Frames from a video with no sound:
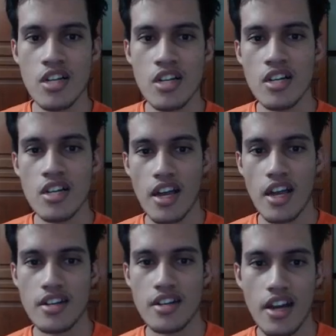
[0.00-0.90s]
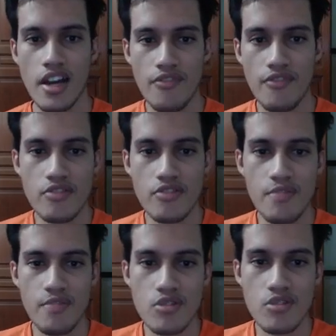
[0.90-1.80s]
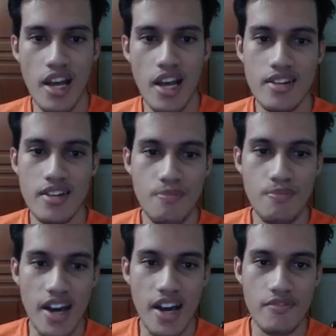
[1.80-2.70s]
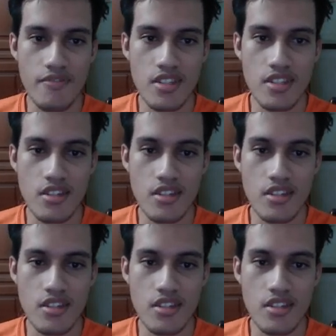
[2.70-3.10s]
And they have a Grand Bull at the back versus